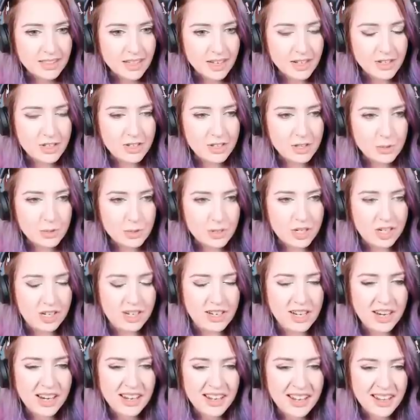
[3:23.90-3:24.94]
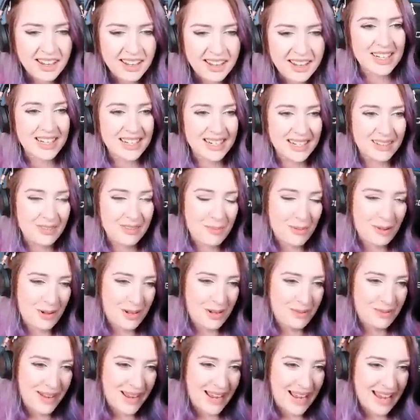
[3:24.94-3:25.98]
a suit? And have a
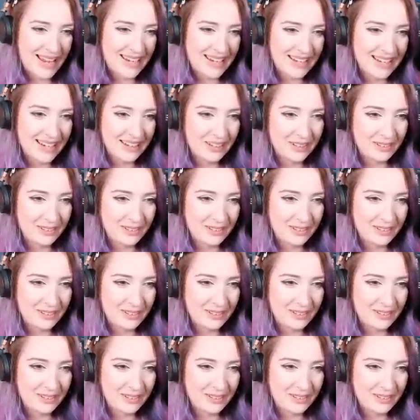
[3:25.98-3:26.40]
polar bear head and a little